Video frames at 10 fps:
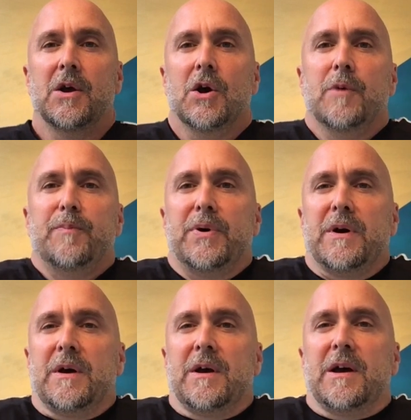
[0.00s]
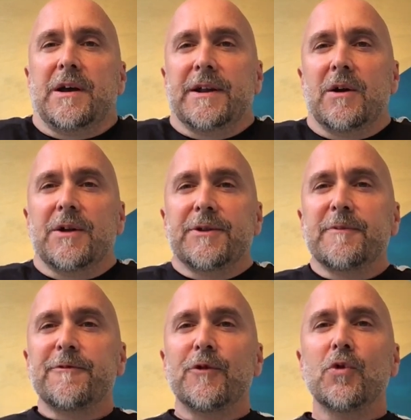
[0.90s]
Up. And now let
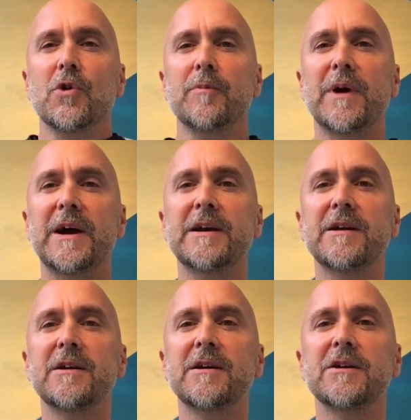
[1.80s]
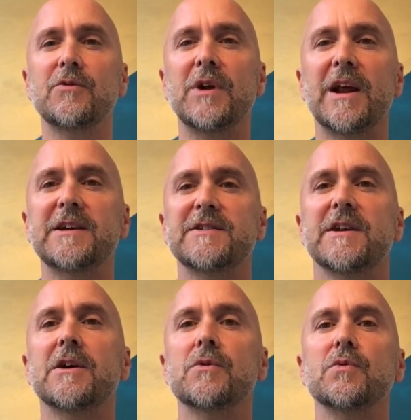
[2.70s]
them fall back and relax
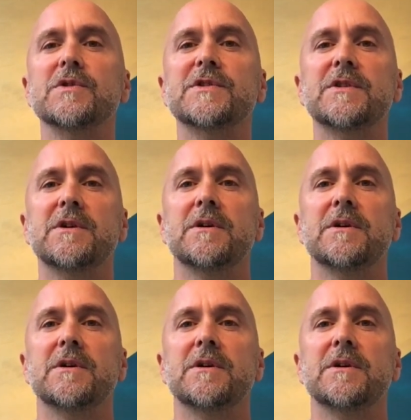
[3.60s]
downwards.